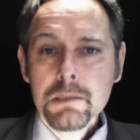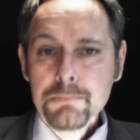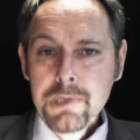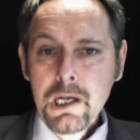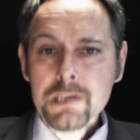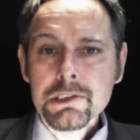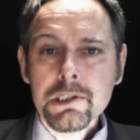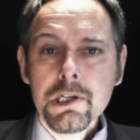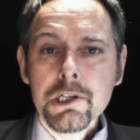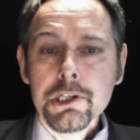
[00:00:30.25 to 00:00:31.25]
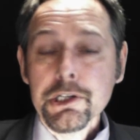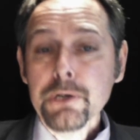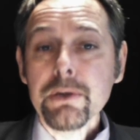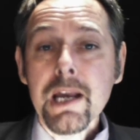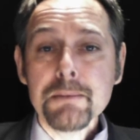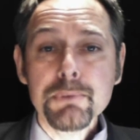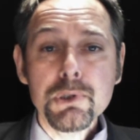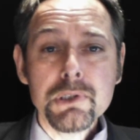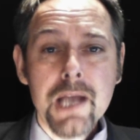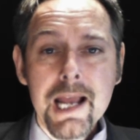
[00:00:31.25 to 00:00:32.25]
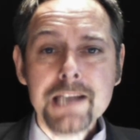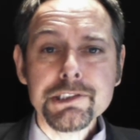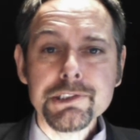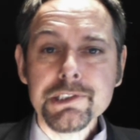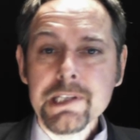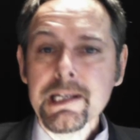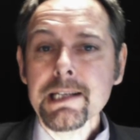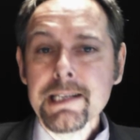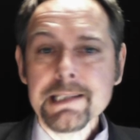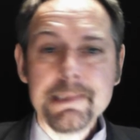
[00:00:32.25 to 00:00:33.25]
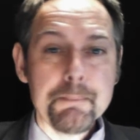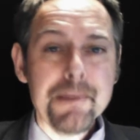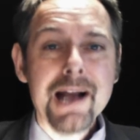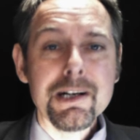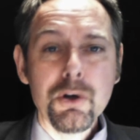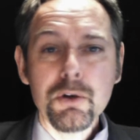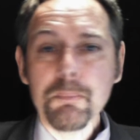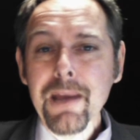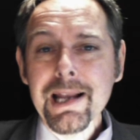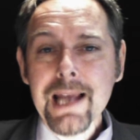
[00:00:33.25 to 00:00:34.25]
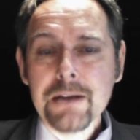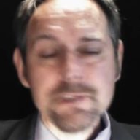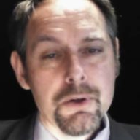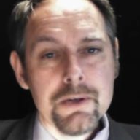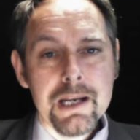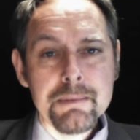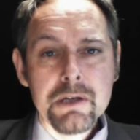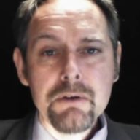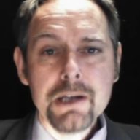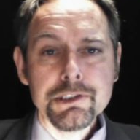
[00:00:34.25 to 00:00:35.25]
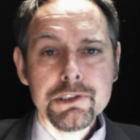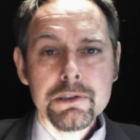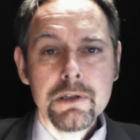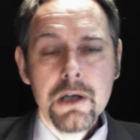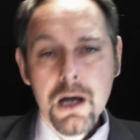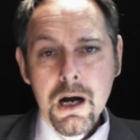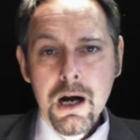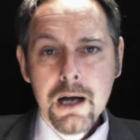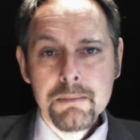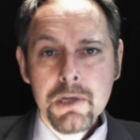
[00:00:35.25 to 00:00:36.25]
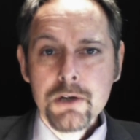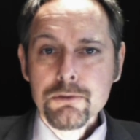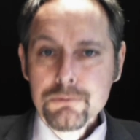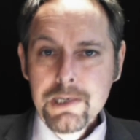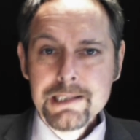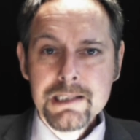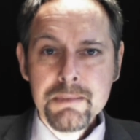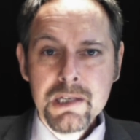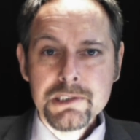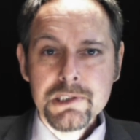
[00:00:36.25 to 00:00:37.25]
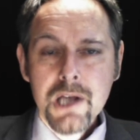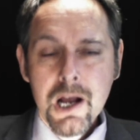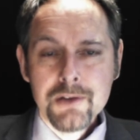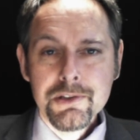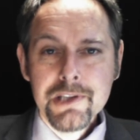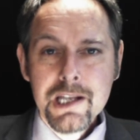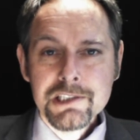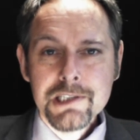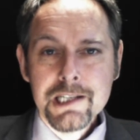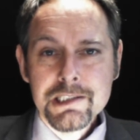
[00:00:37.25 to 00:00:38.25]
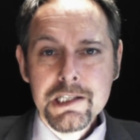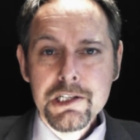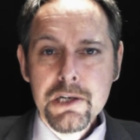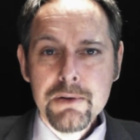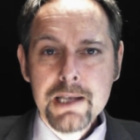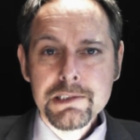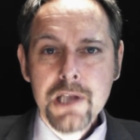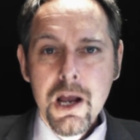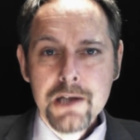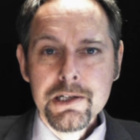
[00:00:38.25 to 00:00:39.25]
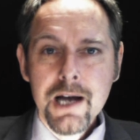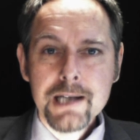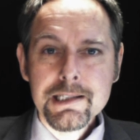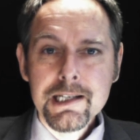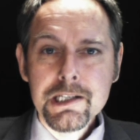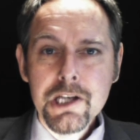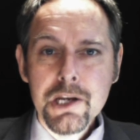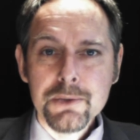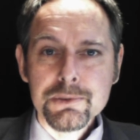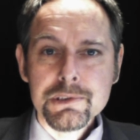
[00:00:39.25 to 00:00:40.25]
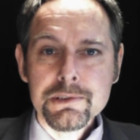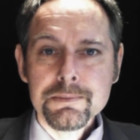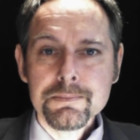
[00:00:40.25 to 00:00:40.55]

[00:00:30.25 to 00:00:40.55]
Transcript: plus UK border agency needs a backlog bailout on immigration. I'm Rick Timmis, and this is the Unit Nightly News.